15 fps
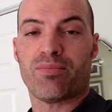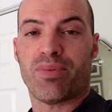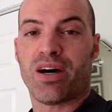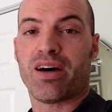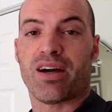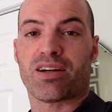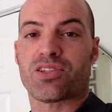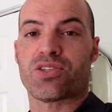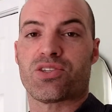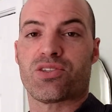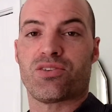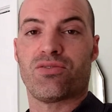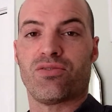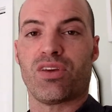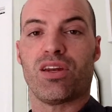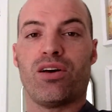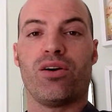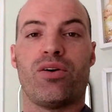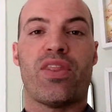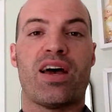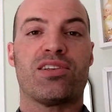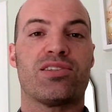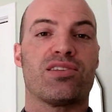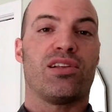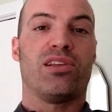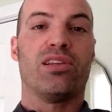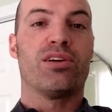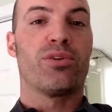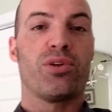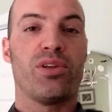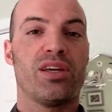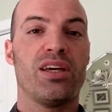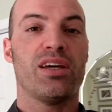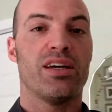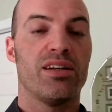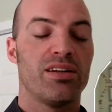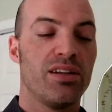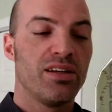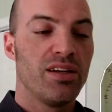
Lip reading: box, and that's literally it.